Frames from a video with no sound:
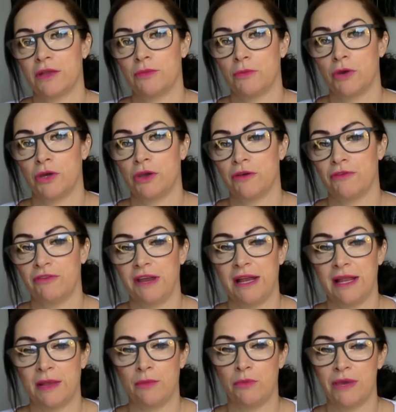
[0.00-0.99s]
and what you're
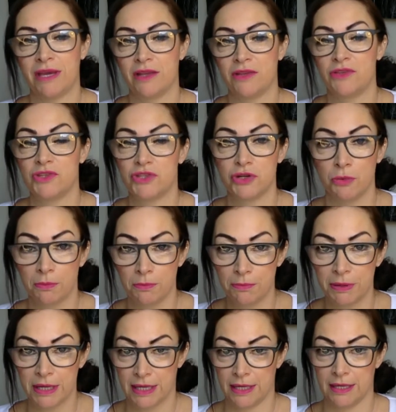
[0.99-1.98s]
feeling, we can
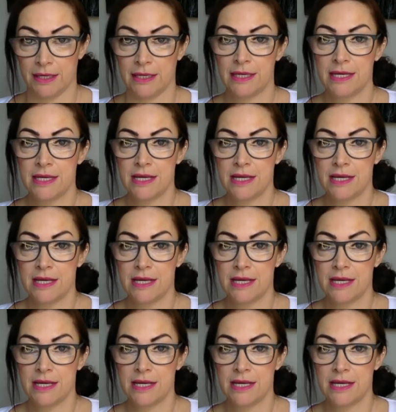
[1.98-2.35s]
dump it.